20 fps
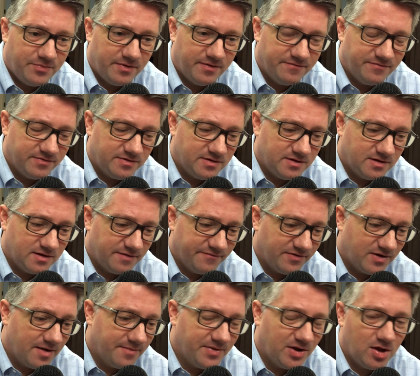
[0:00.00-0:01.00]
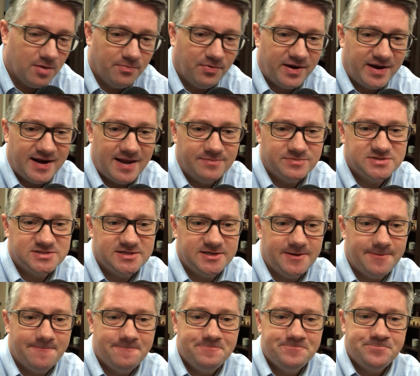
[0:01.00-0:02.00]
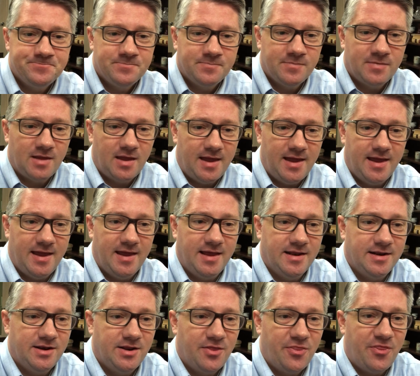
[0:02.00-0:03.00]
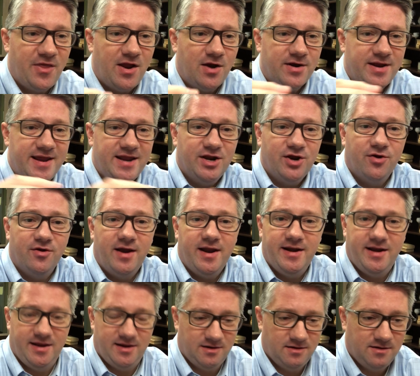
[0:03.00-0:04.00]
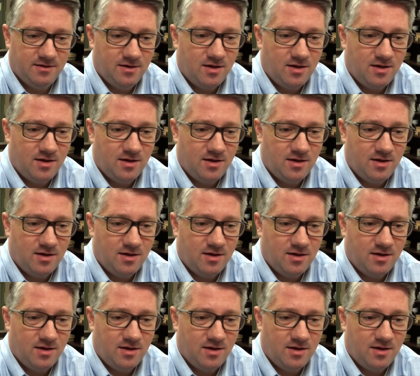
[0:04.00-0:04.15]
a company called Brand MC, and they're integrating